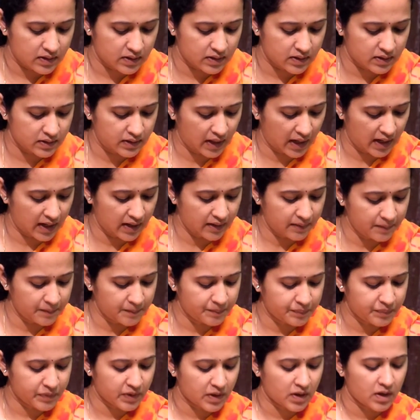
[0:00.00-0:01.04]
There,
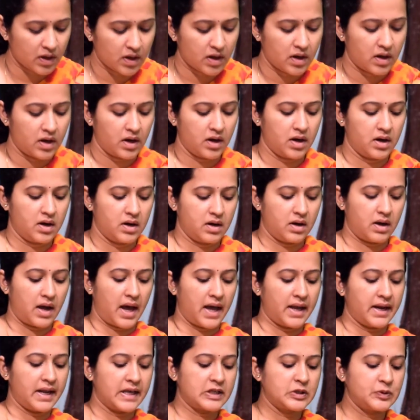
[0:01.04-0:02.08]
an
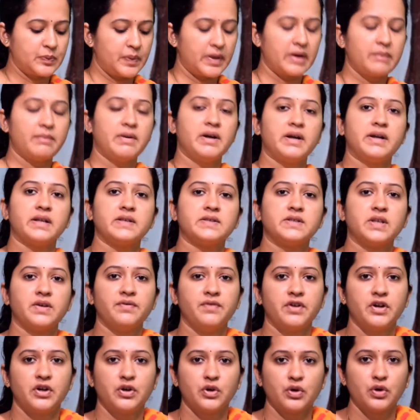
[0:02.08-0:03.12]
experiment is given
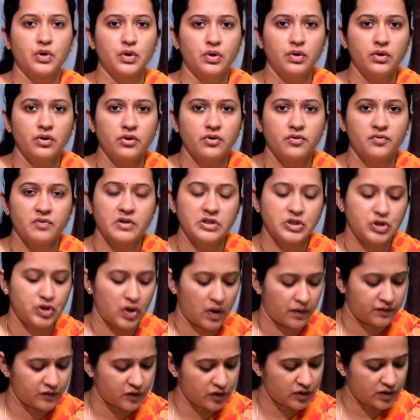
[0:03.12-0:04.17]
to you, which you
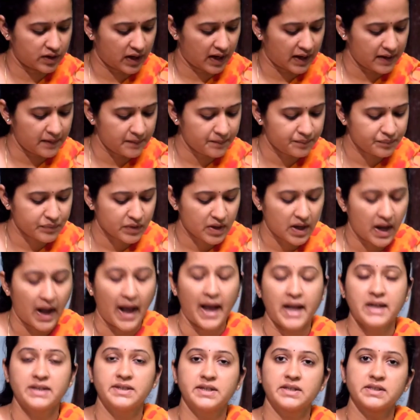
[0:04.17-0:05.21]
have to try.
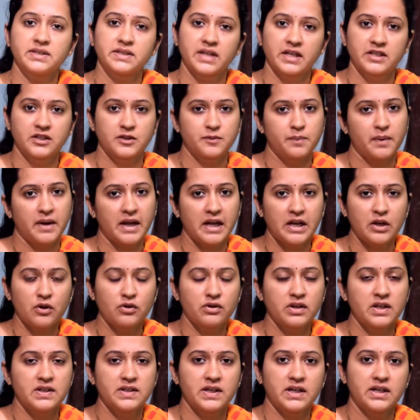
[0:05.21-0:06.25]
I'll just explain you
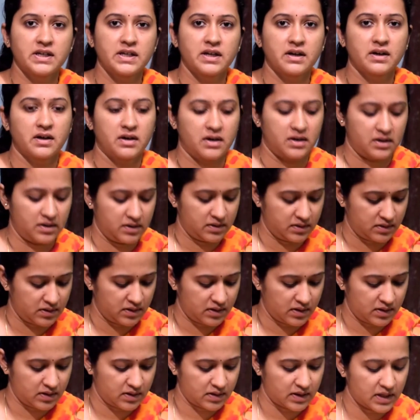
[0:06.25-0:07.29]
this
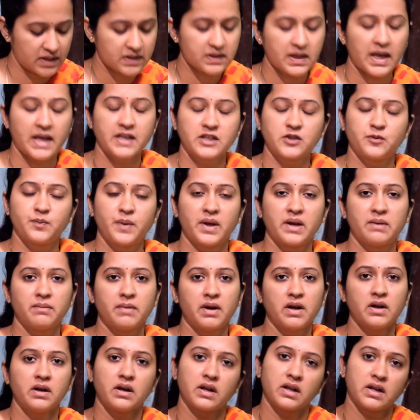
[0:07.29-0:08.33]

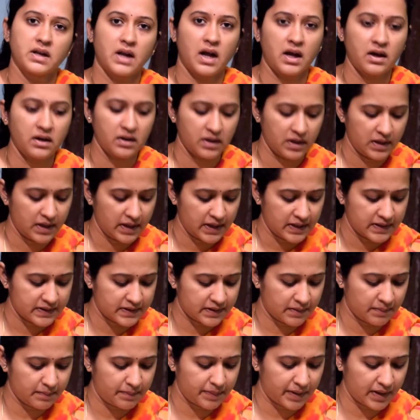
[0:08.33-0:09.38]
experiment in a
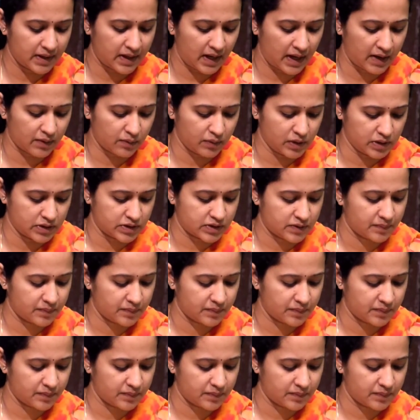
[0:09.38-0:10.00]
simple language.